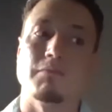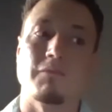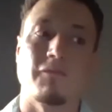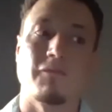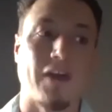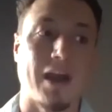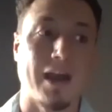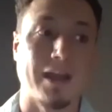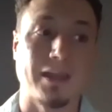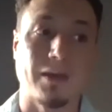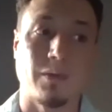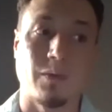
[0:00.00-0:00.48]

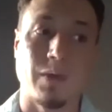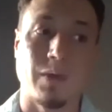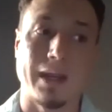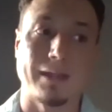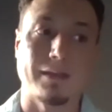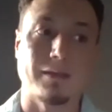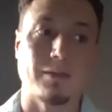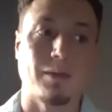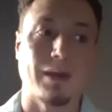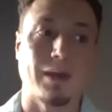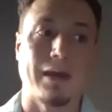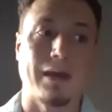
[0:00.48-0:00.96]
find their way
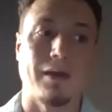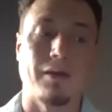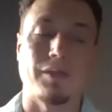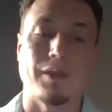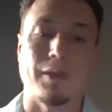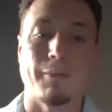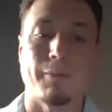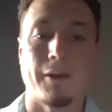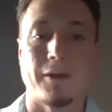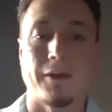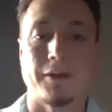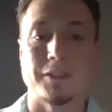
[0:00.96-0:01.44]
into a healthy
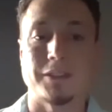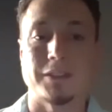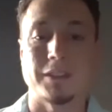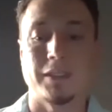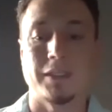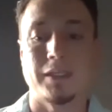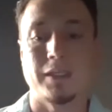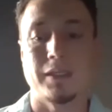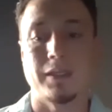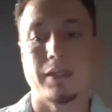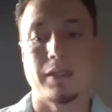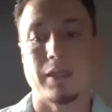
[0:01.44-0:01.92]

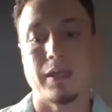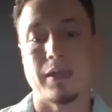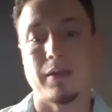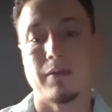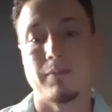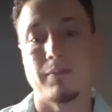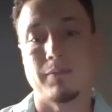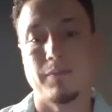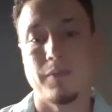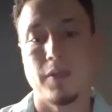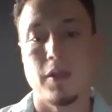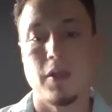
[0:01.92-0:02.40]
person, and
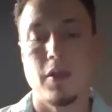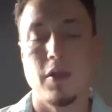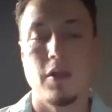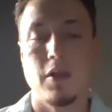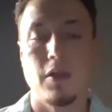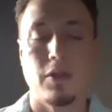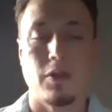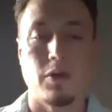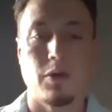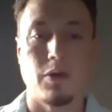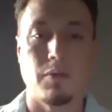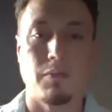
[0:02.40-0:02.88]
then
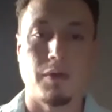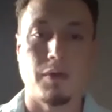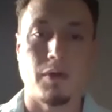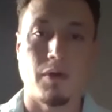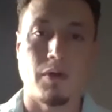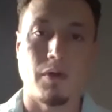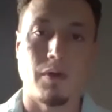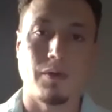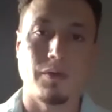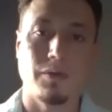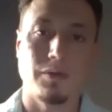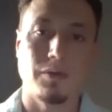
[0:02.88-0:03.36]
lo and
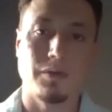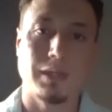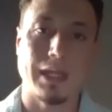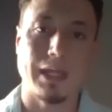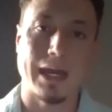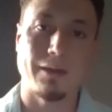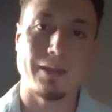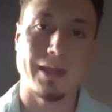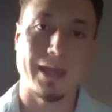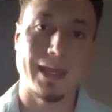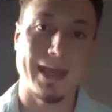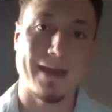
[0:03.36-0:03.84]
behold,
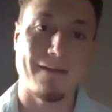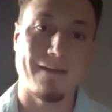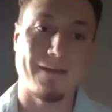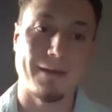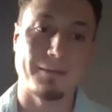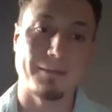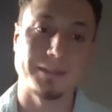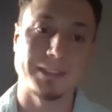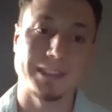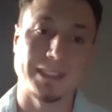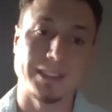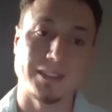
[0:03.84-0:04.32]
now they have
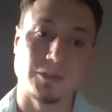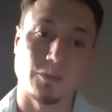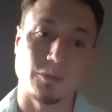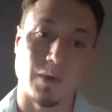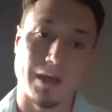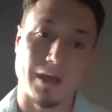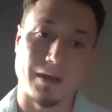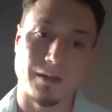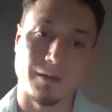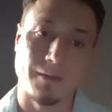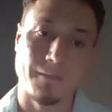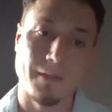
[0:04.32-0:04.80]
Hep C as well.